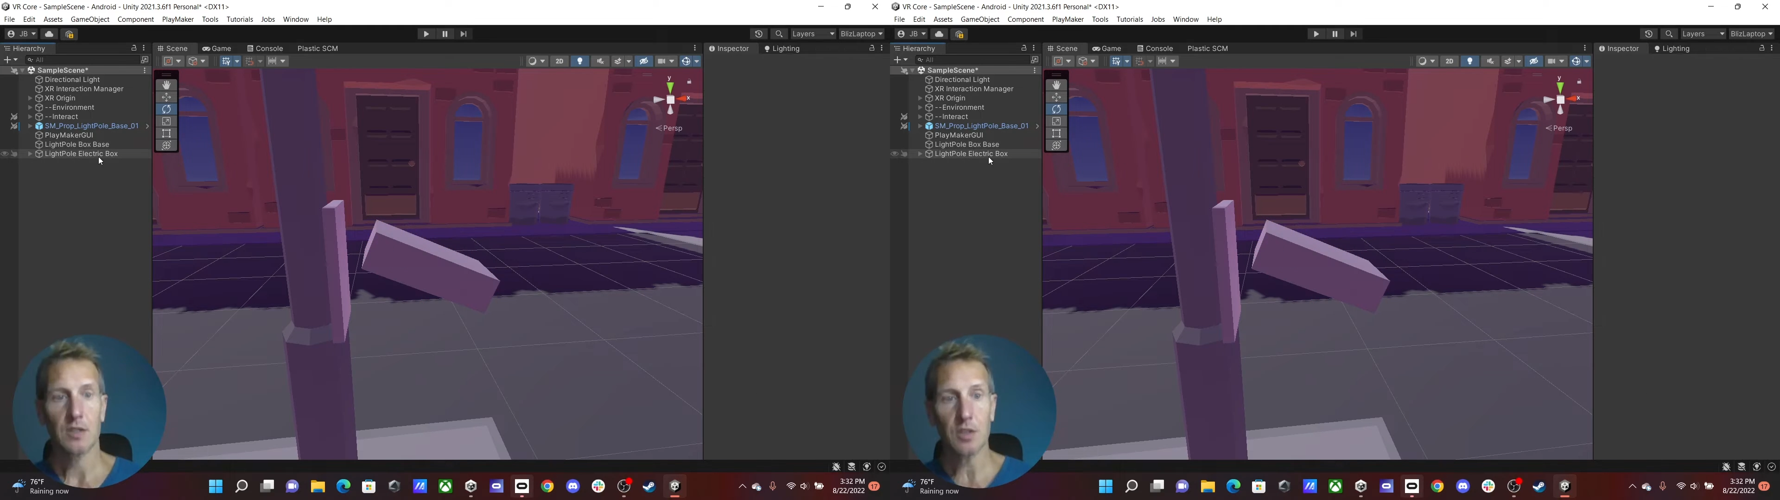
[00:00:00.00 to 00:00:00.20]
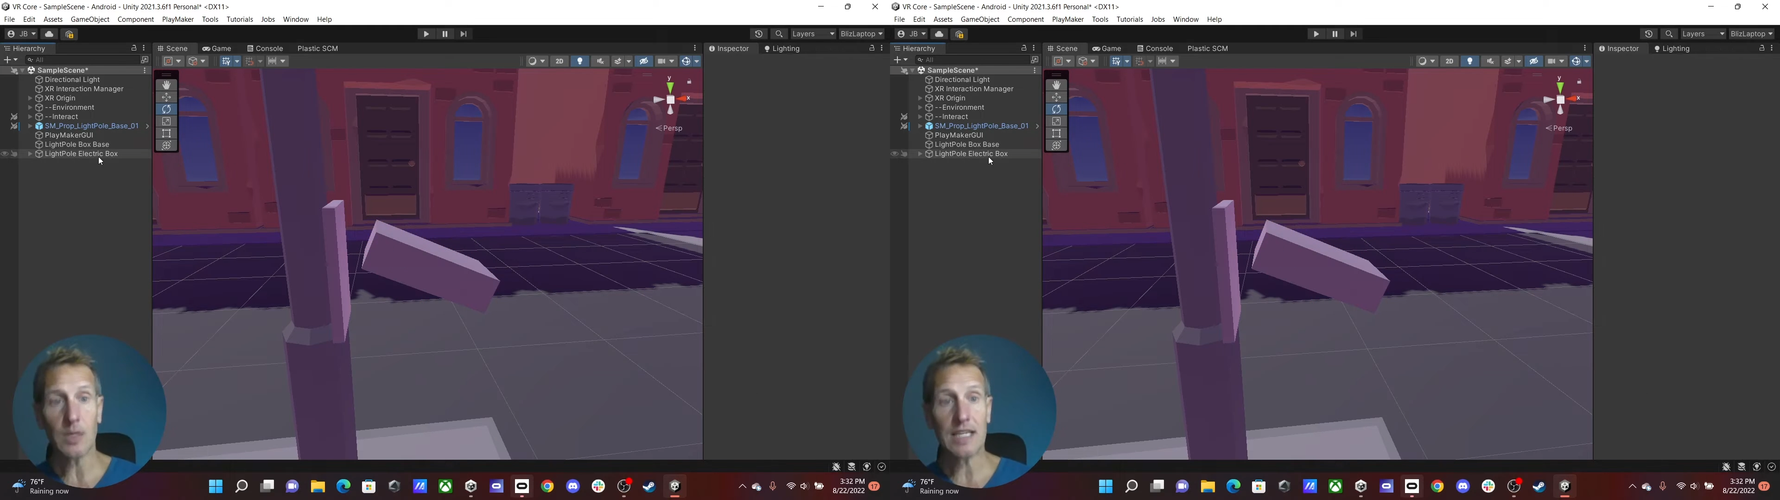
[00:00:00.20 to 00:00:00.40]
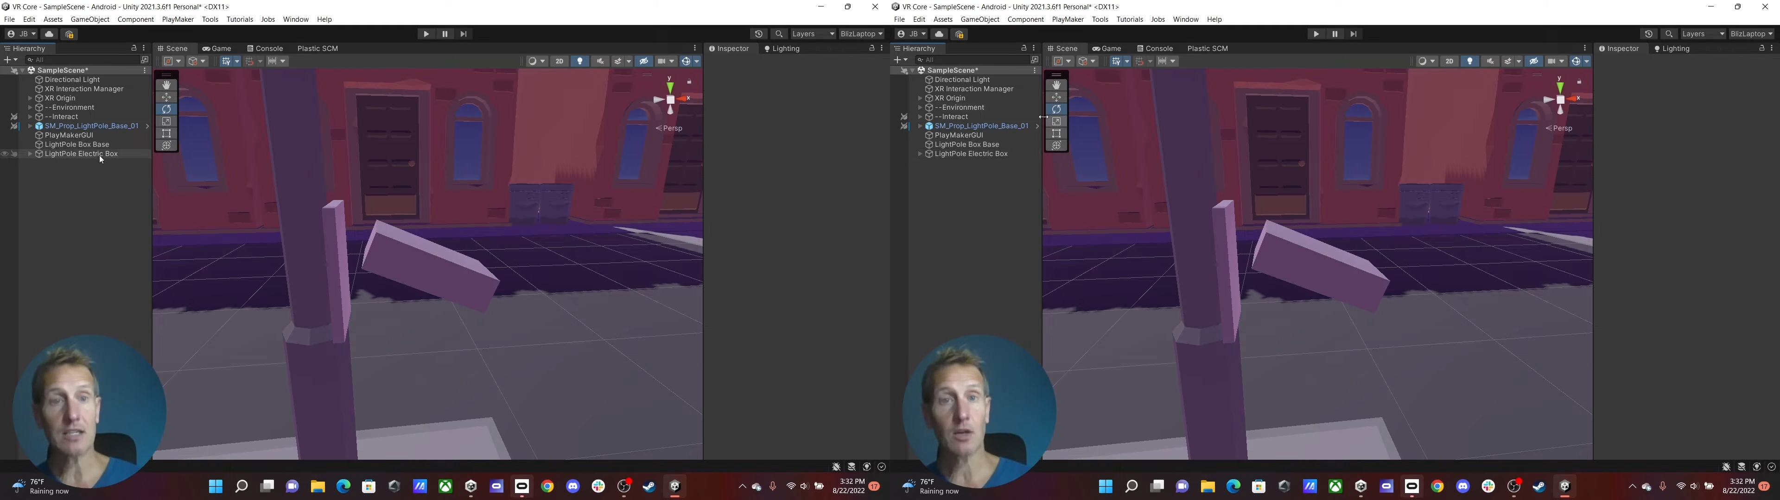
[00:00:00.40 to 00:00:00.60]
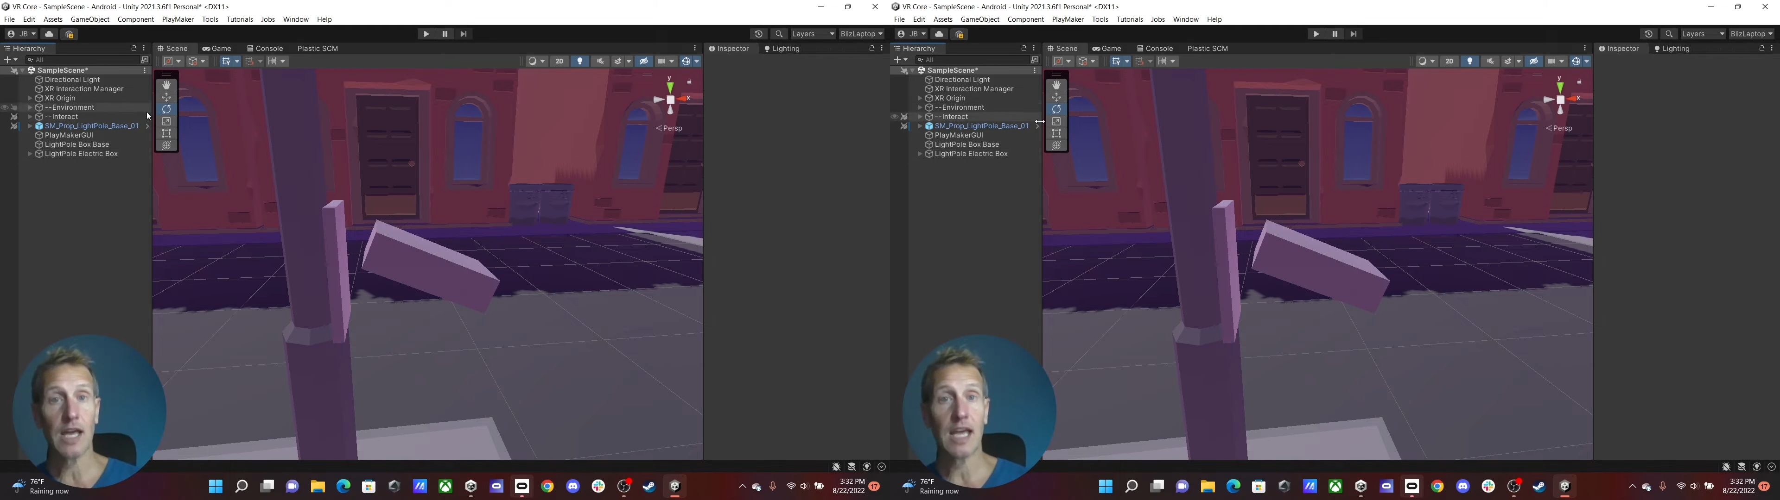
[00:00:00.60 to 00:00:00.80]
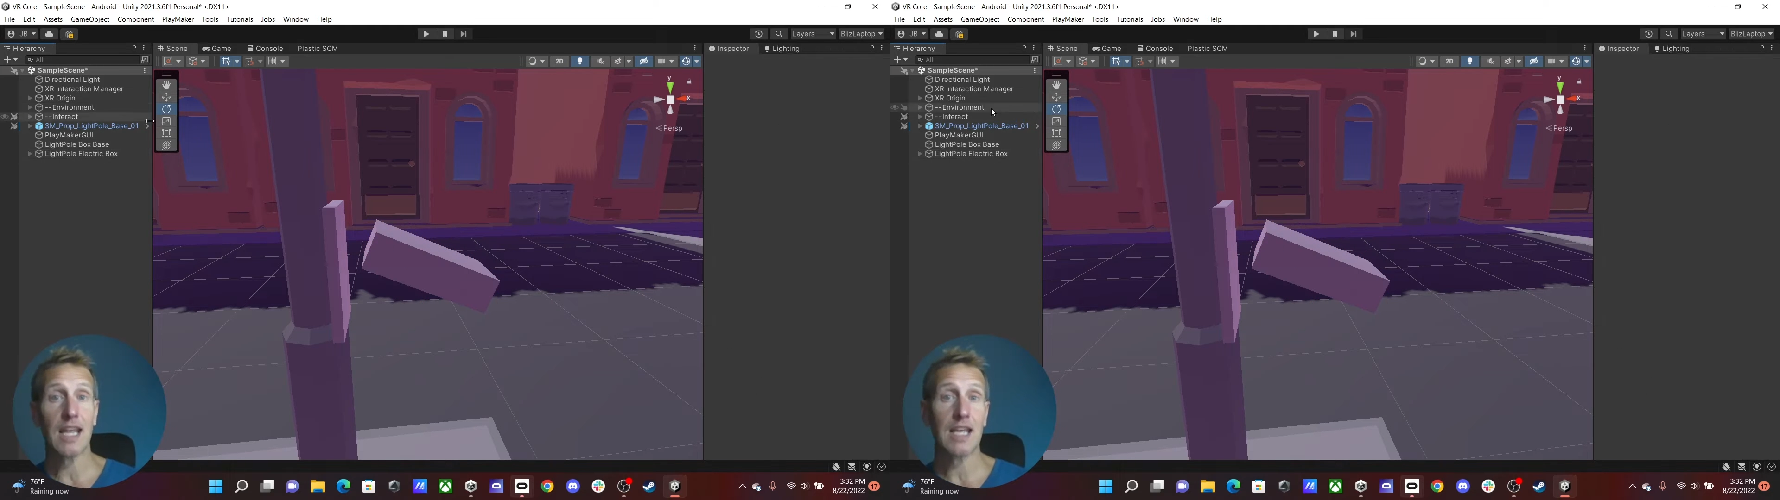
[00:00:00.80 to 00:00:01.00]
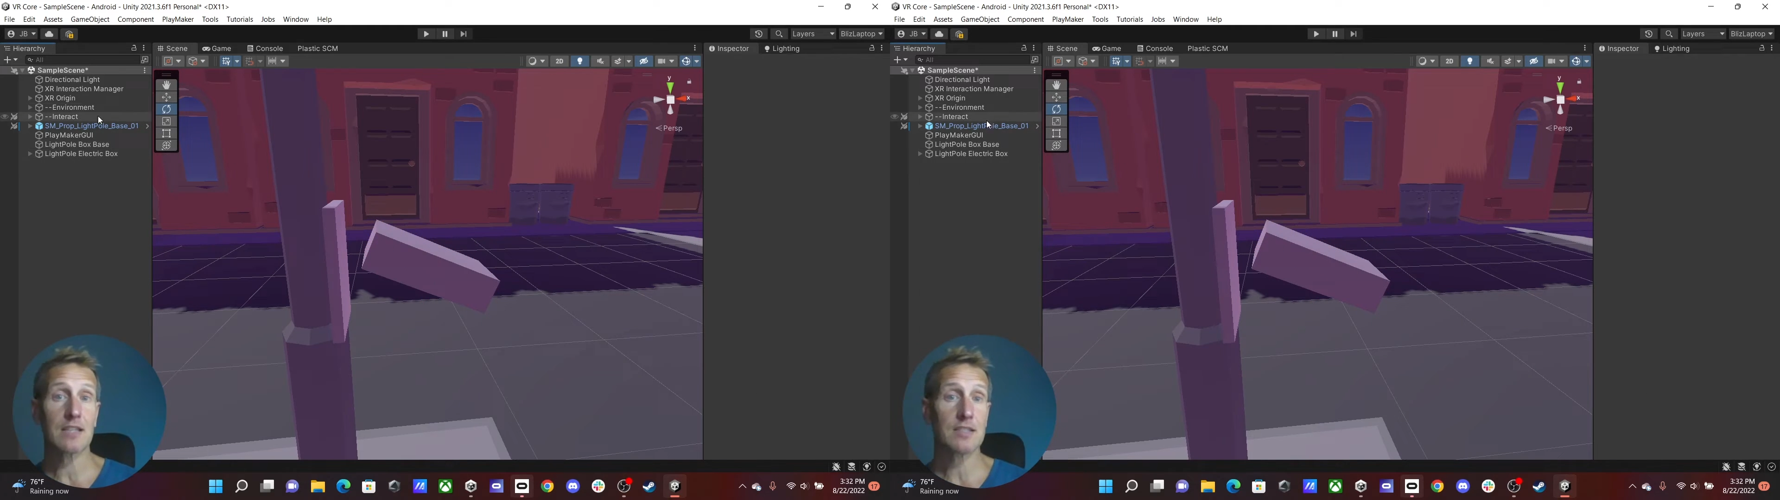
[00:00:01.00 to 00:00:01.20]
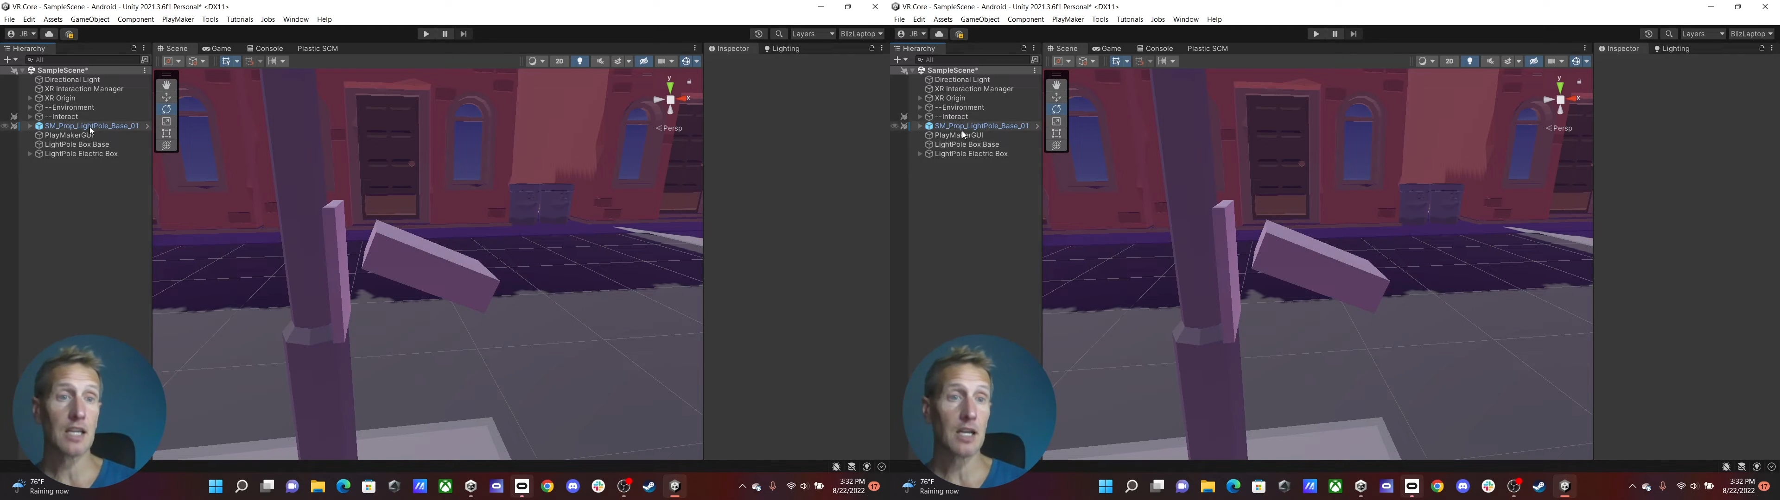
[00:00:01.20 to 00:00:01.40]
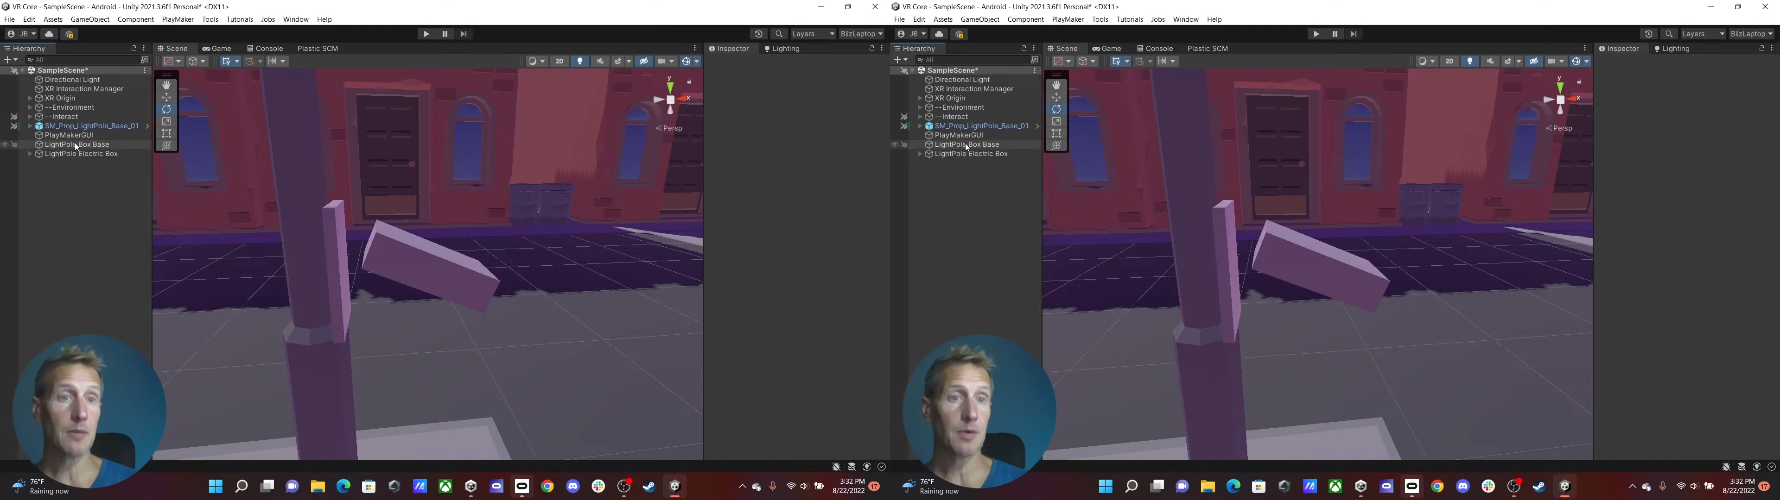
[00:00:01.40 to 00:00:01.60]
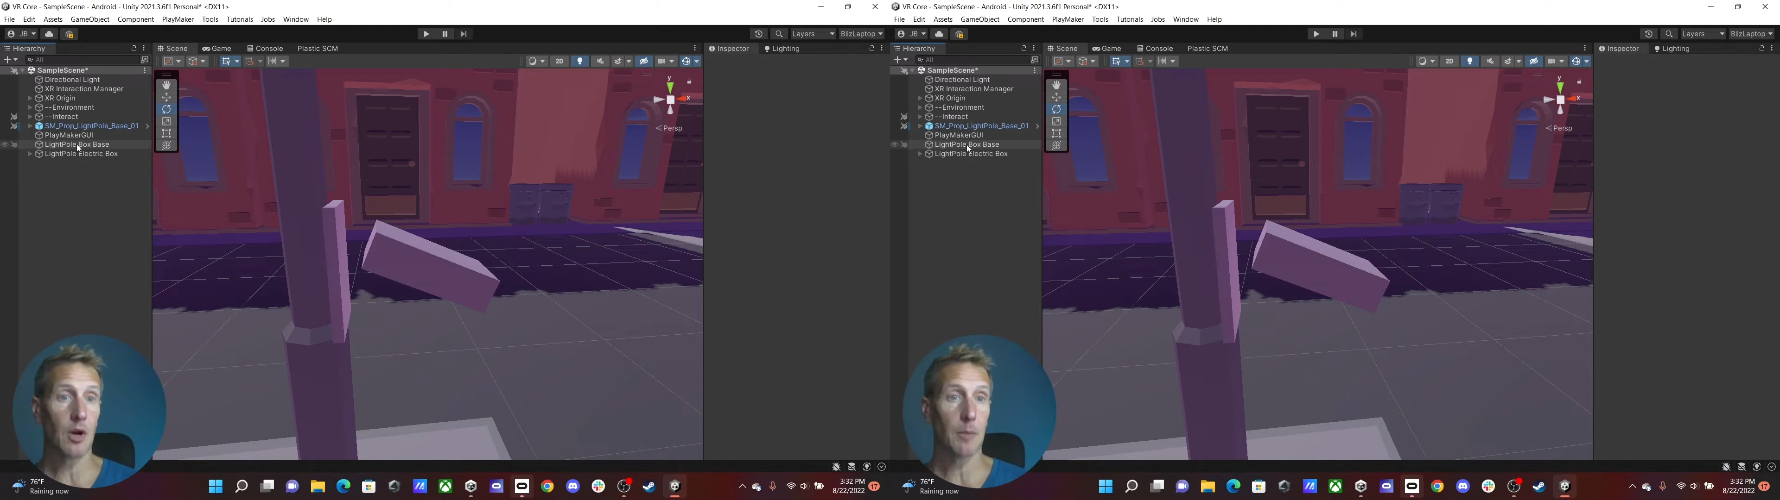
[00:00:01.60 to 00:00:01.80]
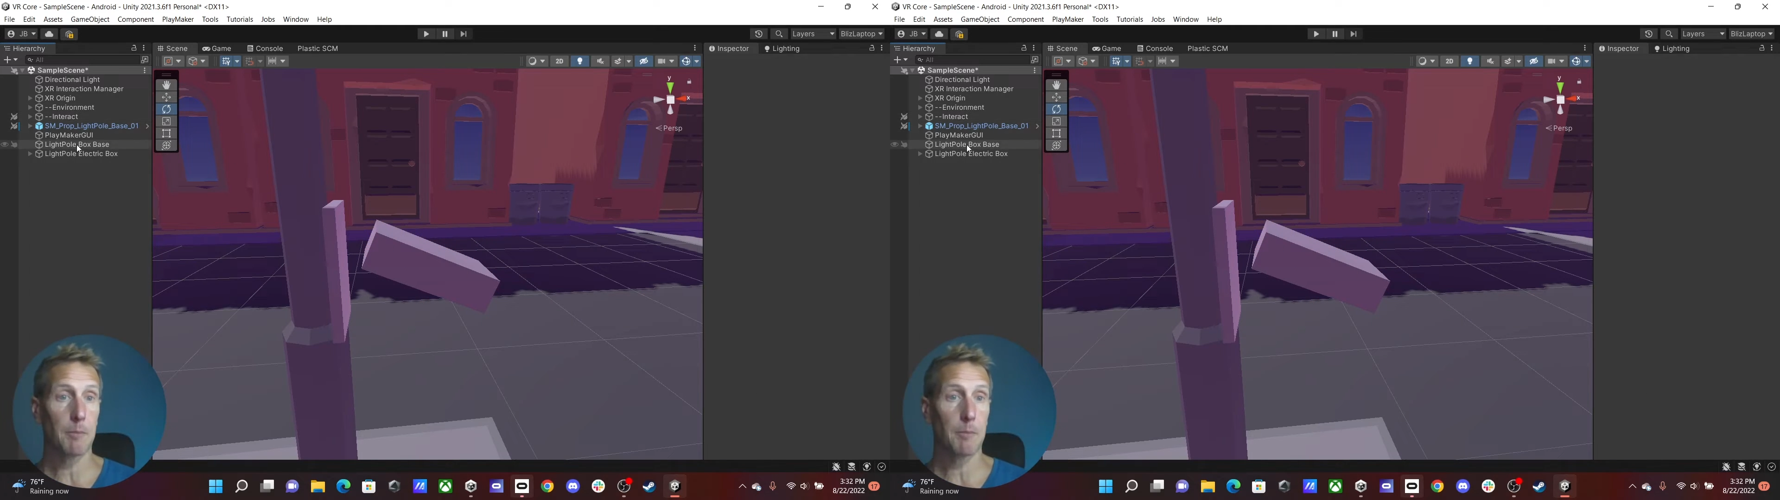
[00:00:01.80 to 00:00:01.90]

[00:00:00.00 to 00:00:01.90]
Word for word: So we need to go ahead and set up our